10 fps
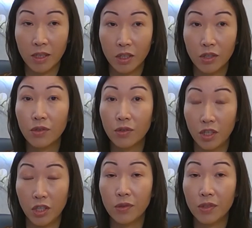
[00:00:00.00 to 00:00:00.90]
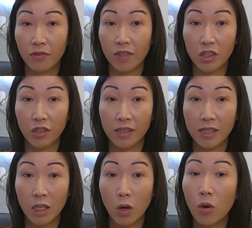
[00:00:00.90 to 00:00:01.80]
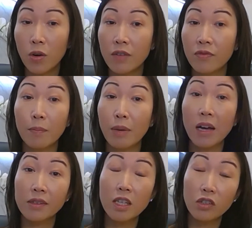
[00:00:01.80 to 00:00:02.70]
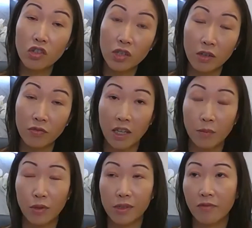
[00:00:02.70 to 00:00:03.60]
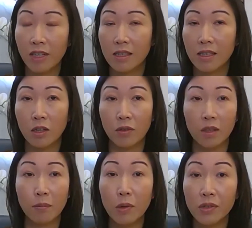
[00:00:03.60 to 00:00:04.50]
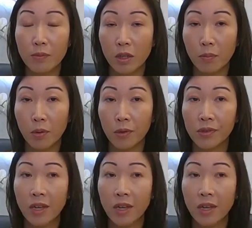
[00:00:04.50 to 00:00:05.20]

to the use of HRT or even a past history of fibroids. Let's say you're in the postmenopause